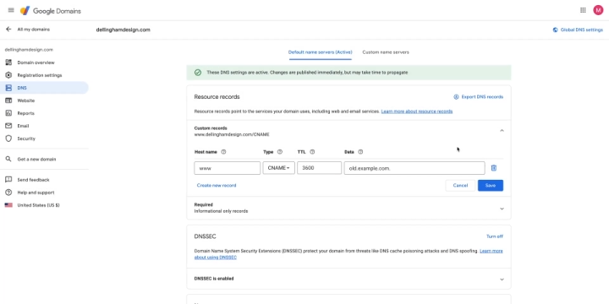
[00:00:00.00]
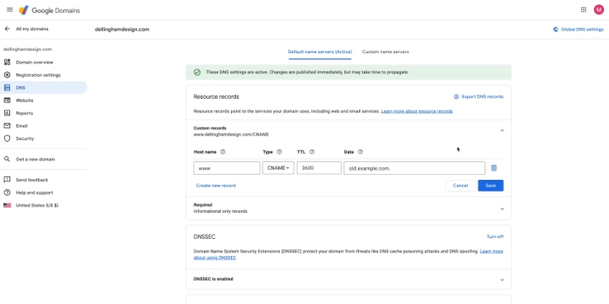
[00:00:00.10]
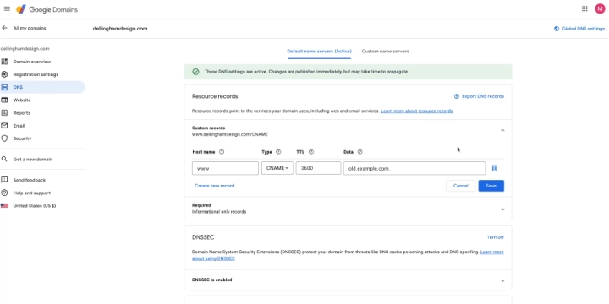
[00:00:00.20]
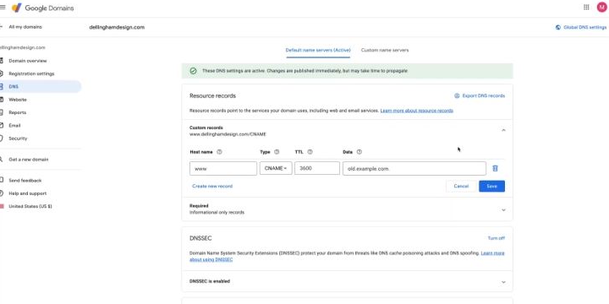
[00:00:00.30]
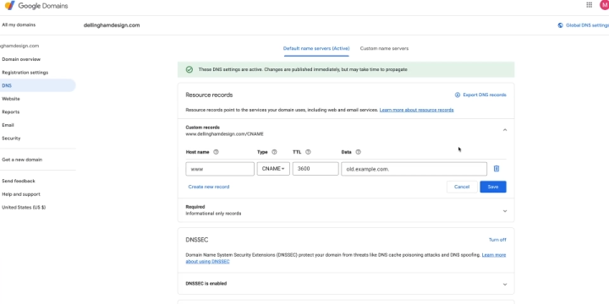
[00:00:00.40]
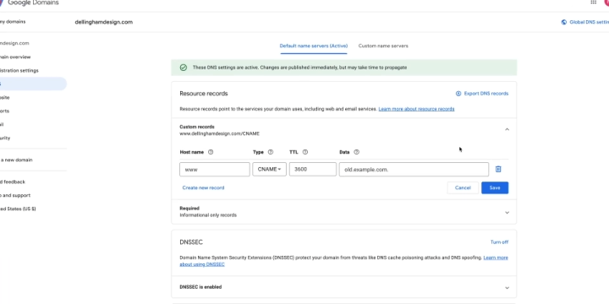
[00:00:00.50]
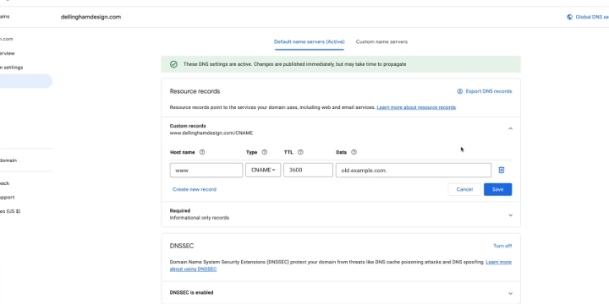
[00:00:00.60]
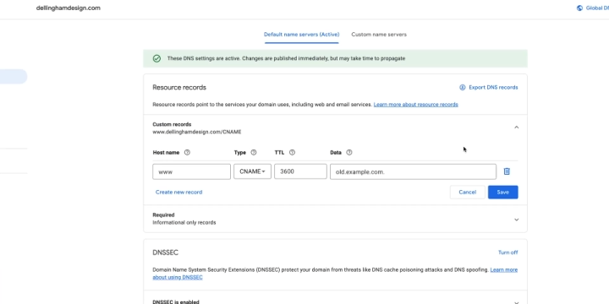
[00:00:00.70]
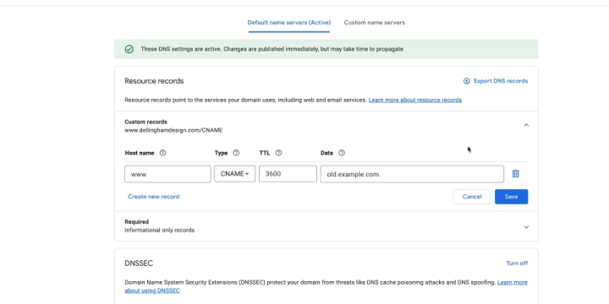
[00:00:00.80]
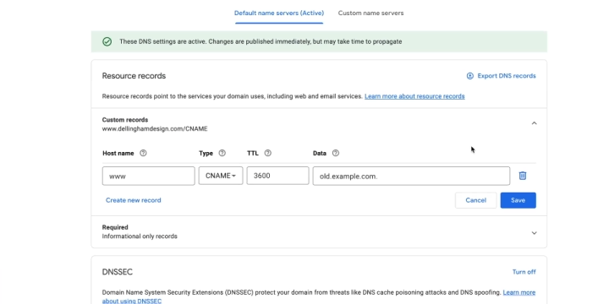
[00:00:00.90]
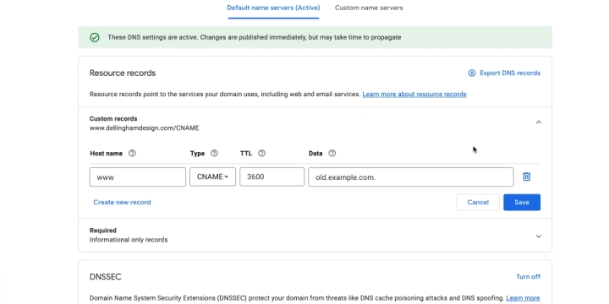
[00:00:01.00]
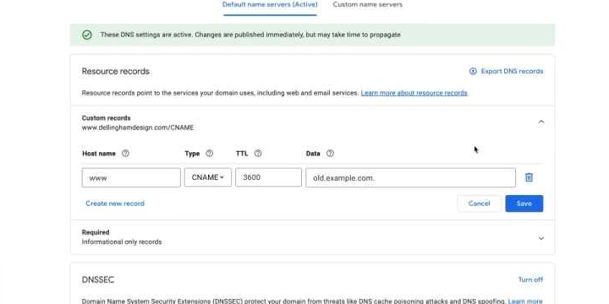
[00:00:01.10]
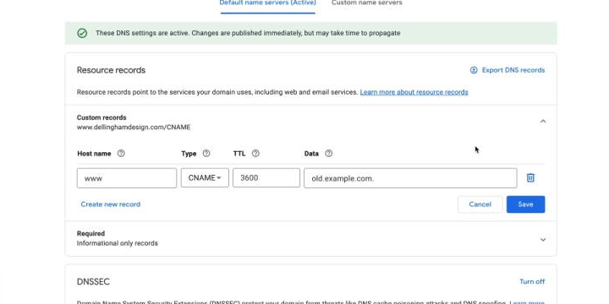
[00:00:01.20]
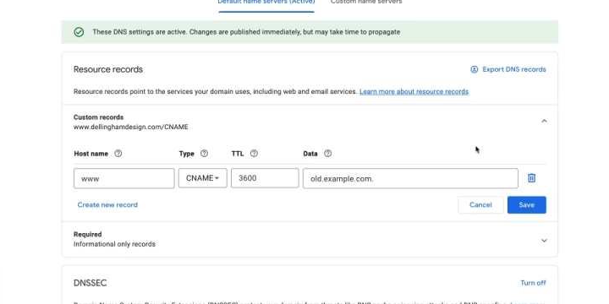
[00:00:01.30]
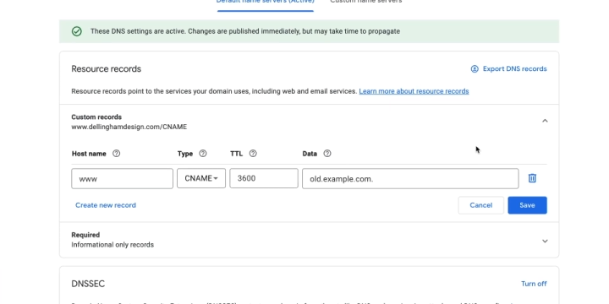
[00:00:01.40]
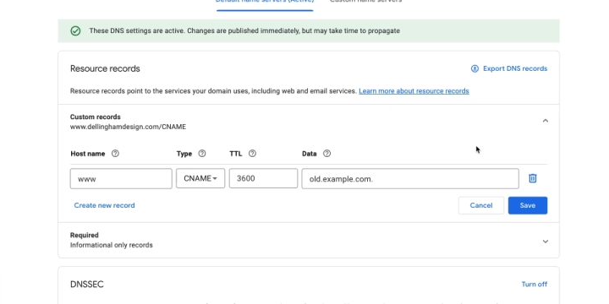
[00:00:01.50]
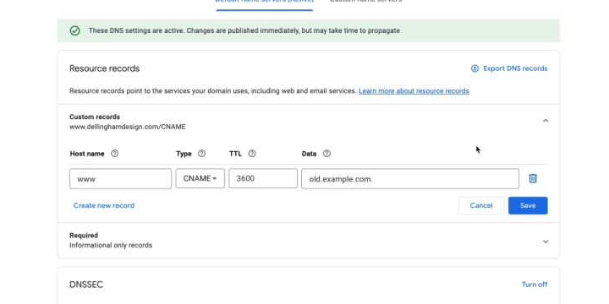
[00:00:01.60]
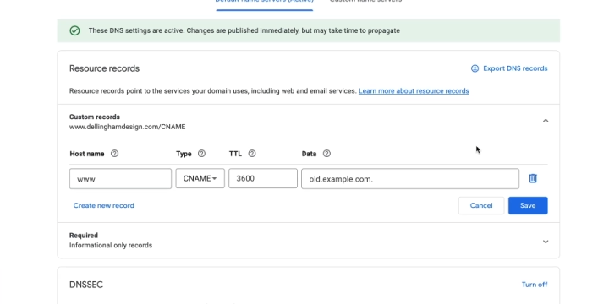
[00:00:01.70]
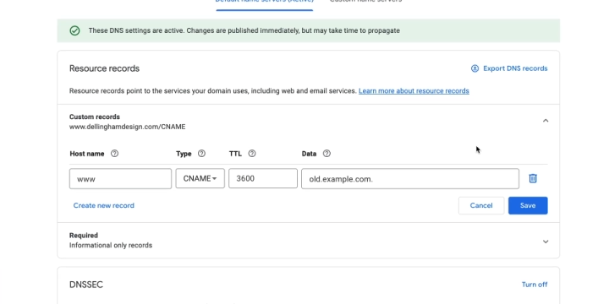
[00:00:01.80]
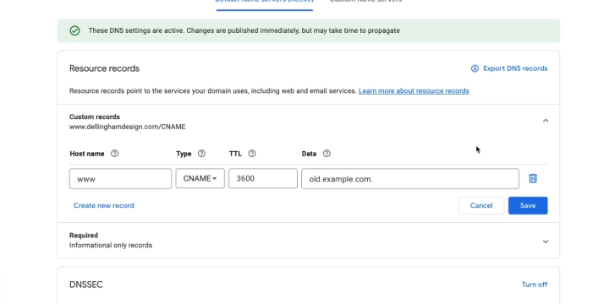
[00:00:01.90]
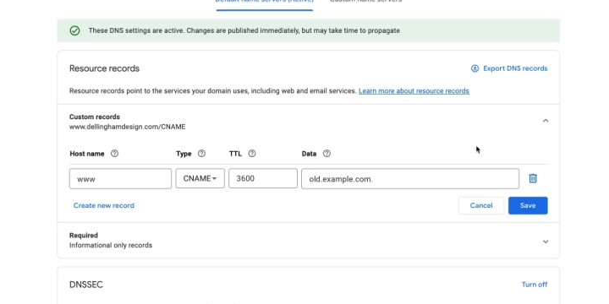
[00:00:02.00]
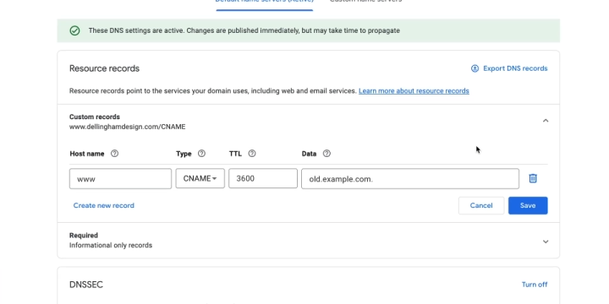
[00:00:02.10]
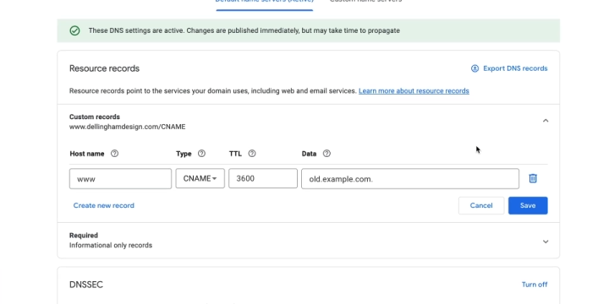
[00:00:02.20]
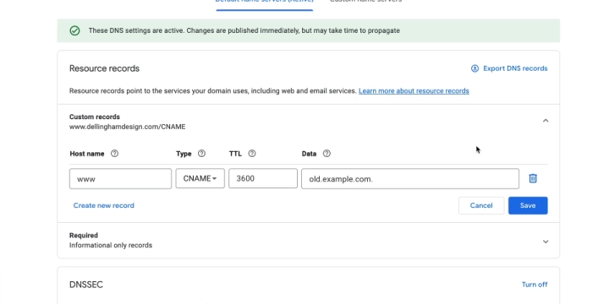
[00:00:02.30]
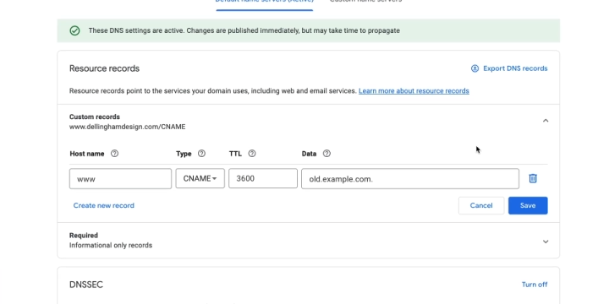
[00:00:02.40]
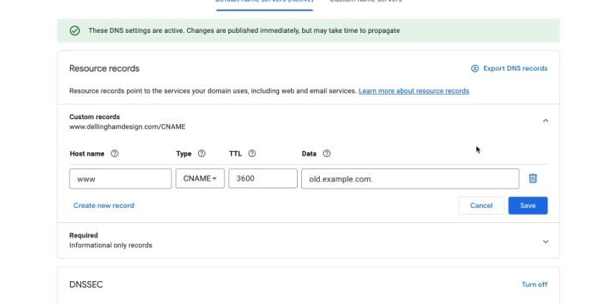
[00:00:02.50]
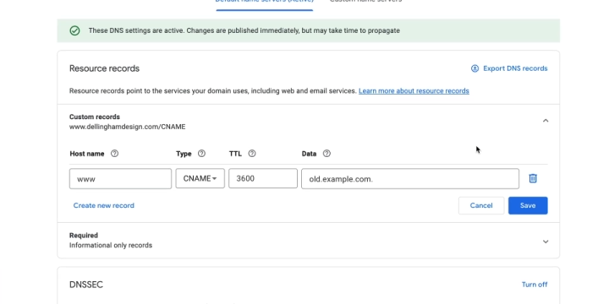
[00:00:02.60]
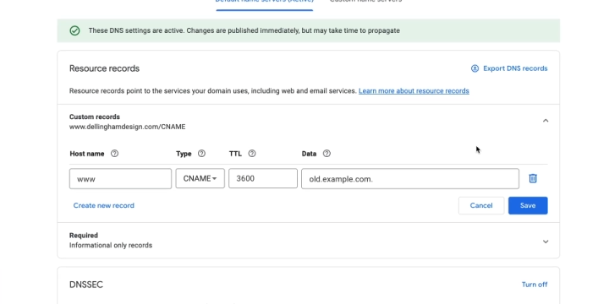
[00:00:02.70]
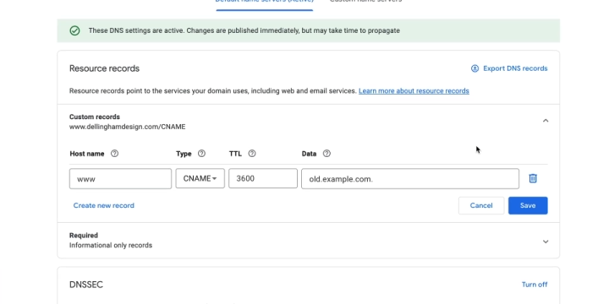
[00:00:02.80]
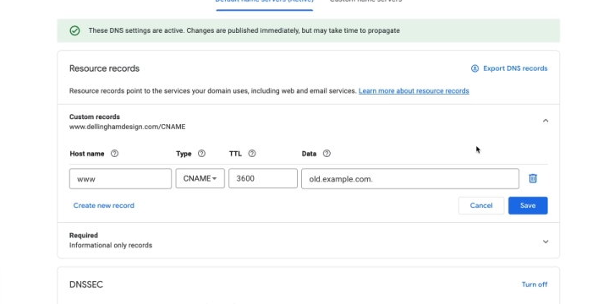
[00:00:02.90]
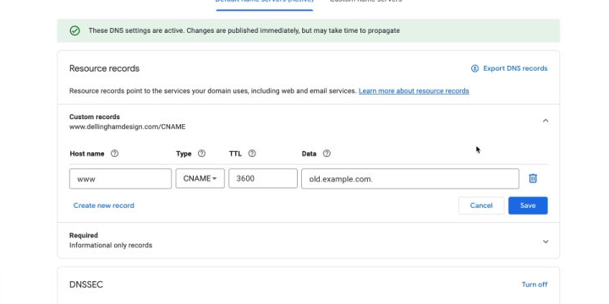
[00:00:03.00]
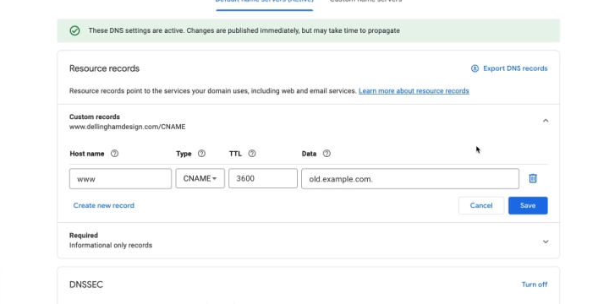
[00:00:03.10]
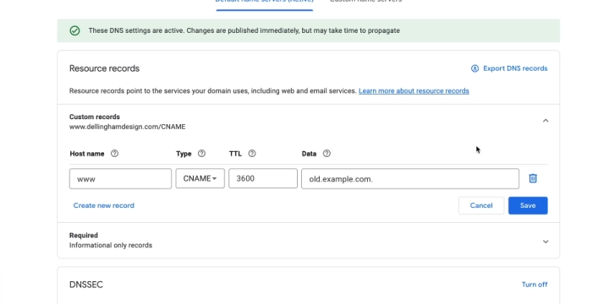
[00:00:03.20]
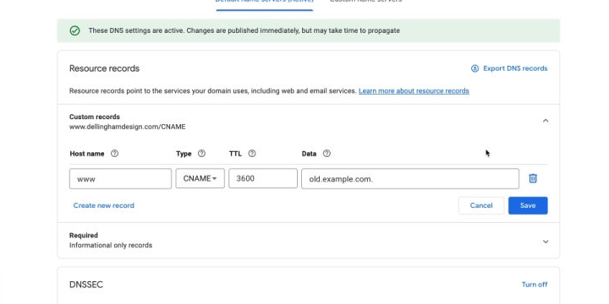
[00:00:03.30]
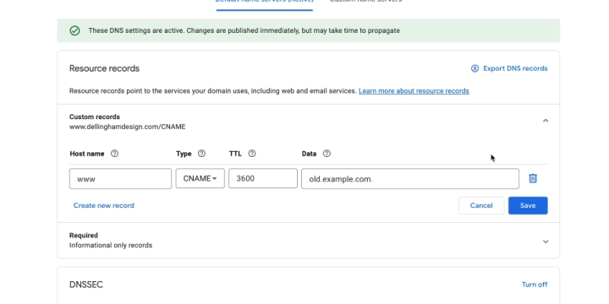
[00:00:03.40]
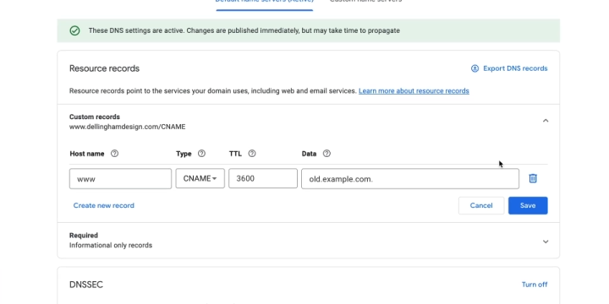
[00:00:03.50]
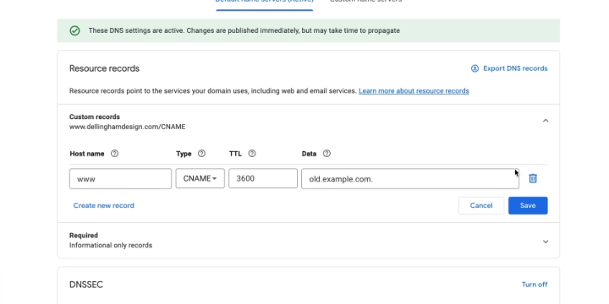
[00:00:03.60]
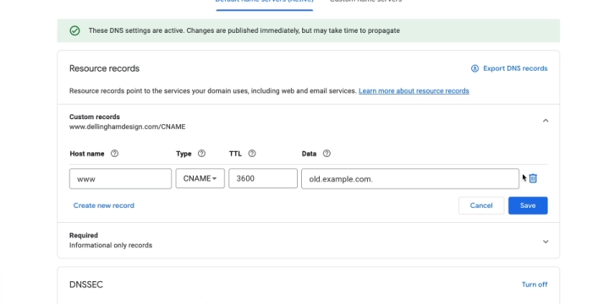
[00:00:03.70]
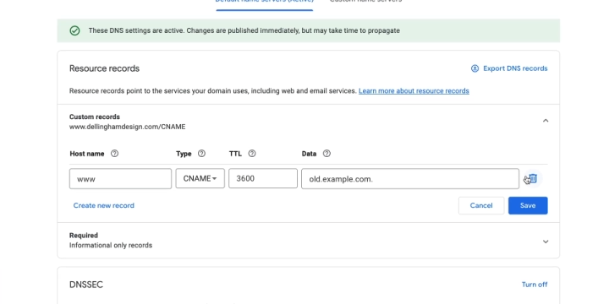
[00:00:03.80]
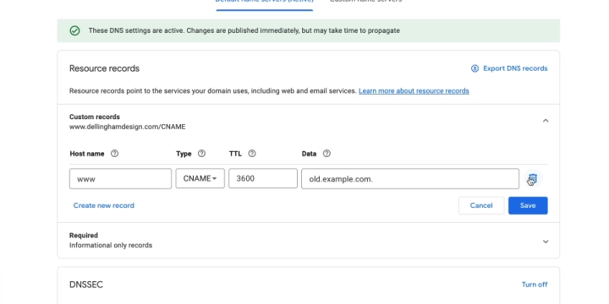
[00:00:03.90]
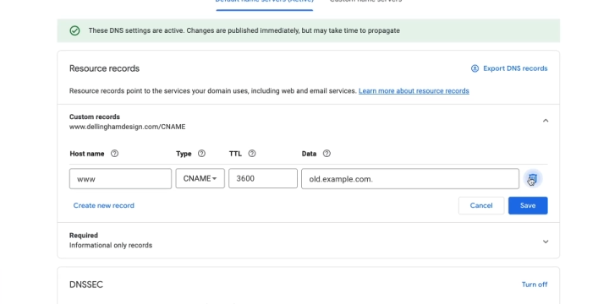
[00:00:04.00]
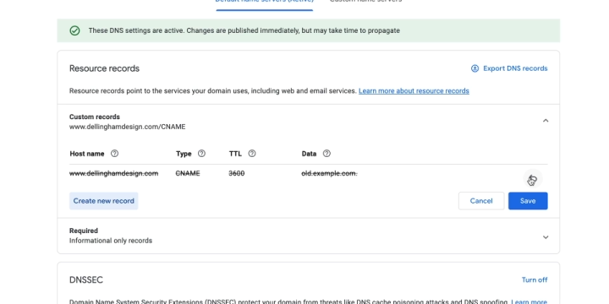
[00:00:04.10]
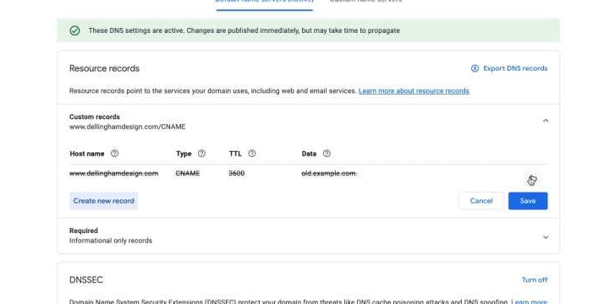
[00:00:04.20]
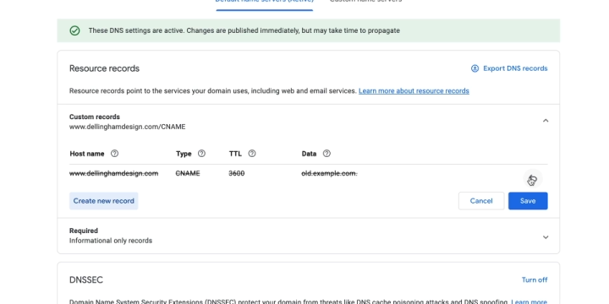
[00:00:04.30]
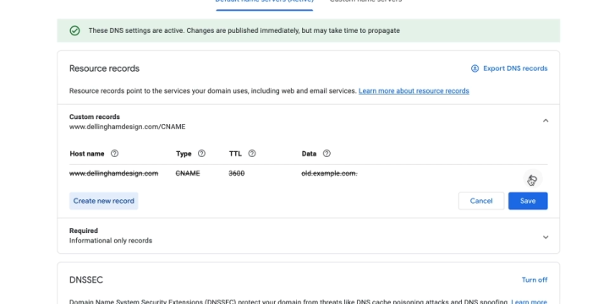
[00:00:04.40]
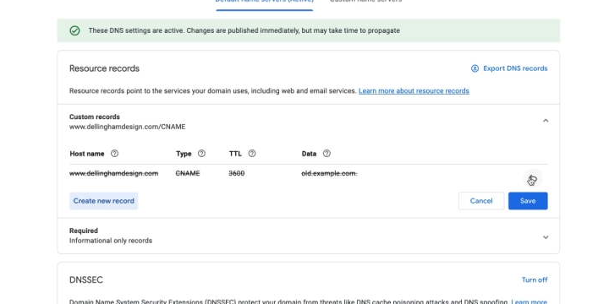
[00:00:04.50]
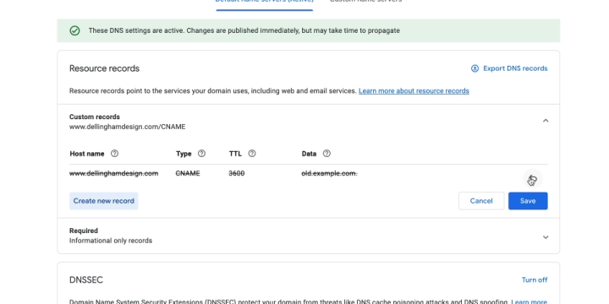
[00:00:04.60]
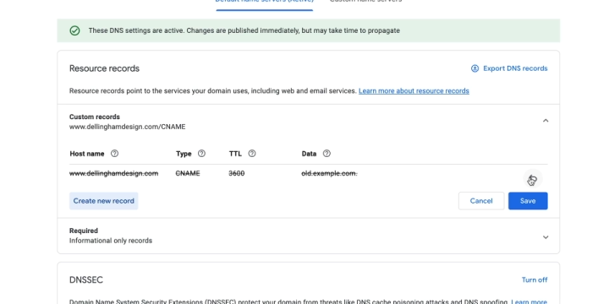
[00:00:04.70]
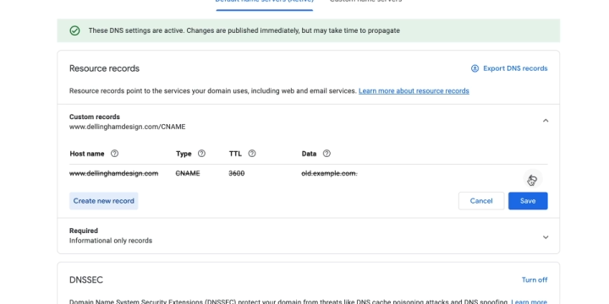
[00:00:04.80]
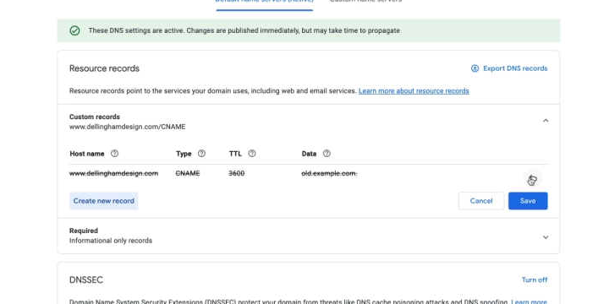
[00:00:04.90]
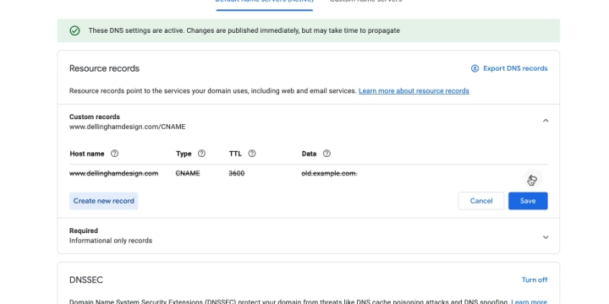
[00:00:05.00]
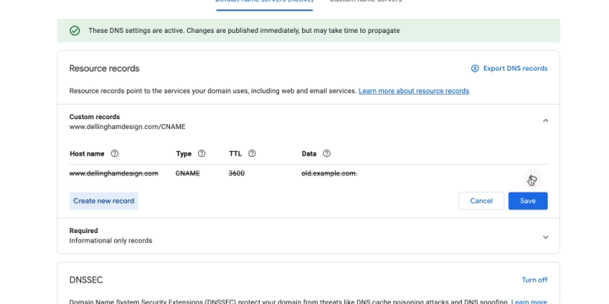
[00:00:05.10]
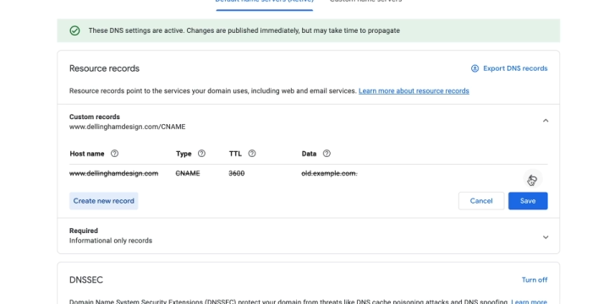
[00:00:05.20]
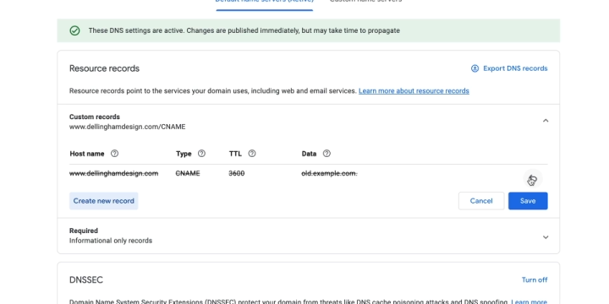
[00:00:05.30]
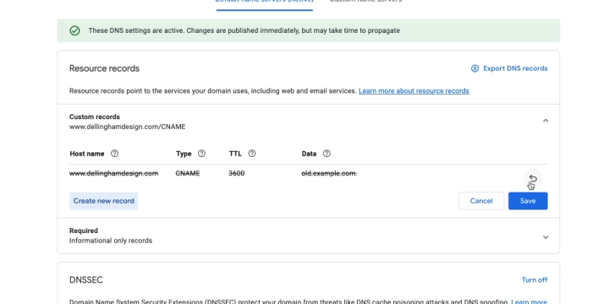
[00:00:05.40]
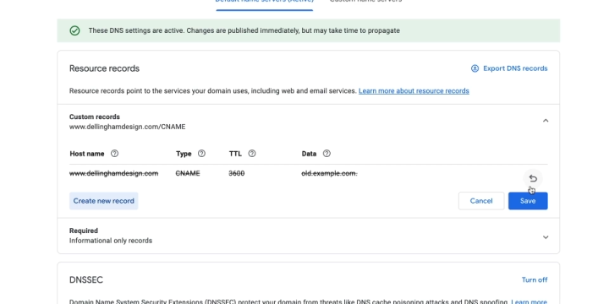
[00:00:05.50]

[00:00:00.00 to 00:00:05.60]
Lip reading: [unreadable: no face in view]